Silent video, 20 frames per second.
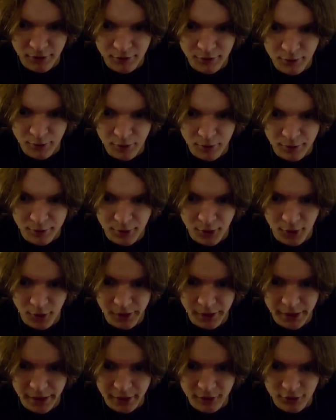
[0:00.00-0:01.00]
I don't even know where I'm
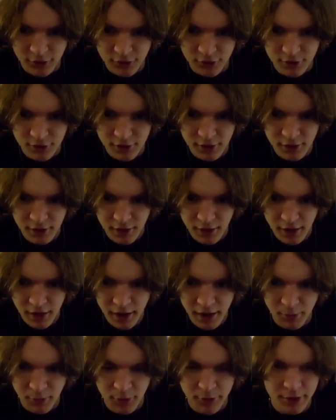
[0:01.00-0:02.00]
going, actually.
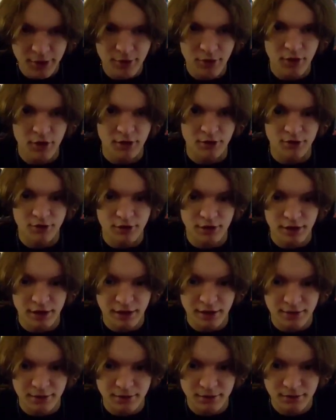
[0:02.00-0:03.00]
I'm already lost, and
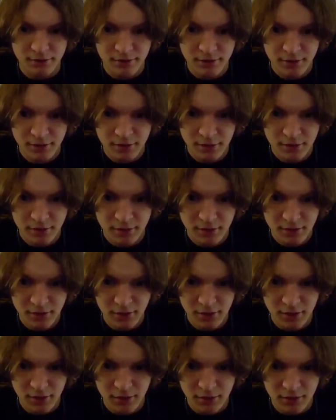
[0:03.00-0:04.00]
I...
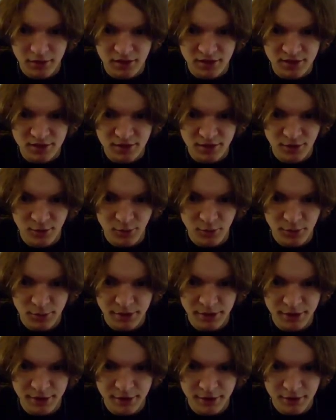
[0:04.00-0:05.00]
Ugh, don't want to
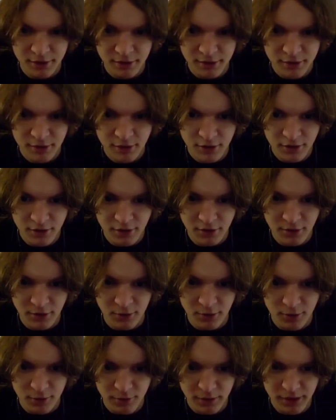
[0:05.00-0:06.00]
be in here.
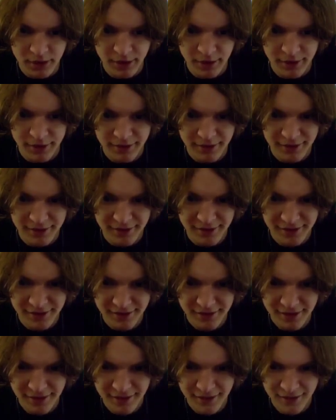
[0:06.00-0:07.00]
No! Where?
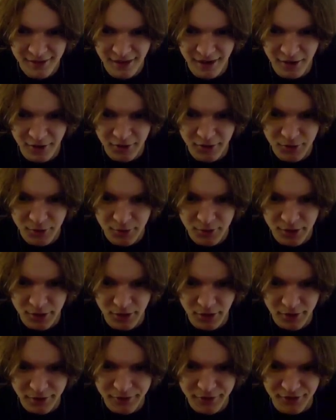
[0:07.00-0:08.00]
I don't even know where the
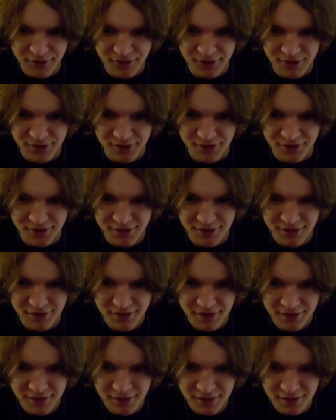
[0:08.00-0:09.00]
office is.
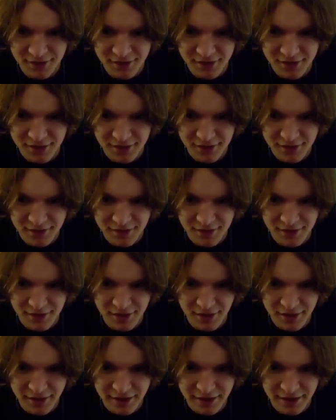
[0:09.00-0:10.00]

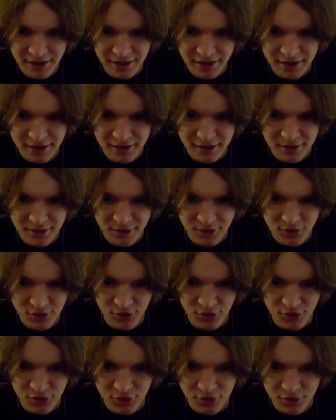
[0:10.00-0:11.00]
Okay, yeah. This is
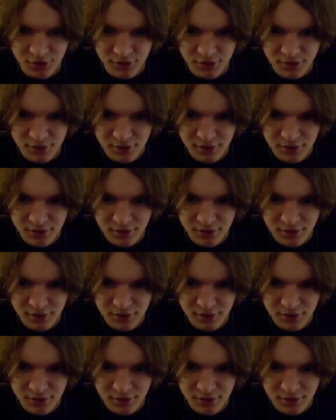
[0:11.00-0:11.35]
just...